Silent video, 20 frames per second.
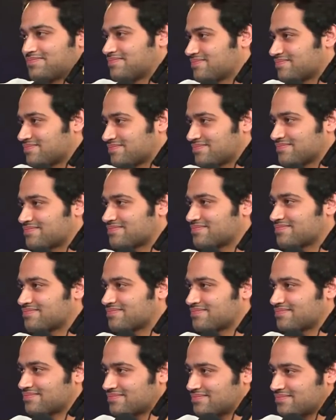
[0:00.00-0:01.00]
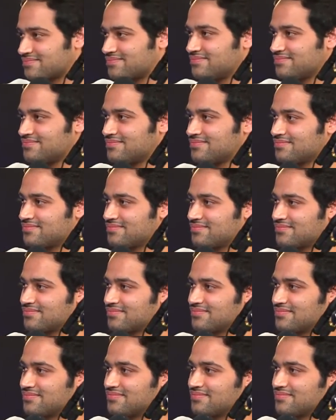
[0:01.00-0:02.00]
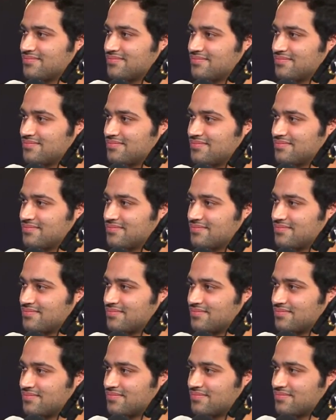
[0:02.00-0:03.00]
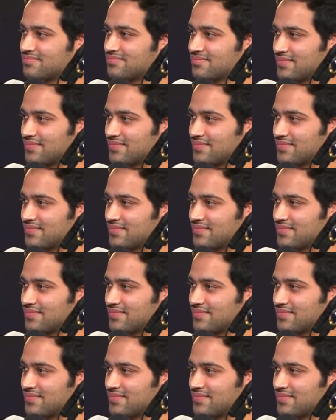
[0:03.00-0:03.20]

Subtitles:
This person isn't speaking.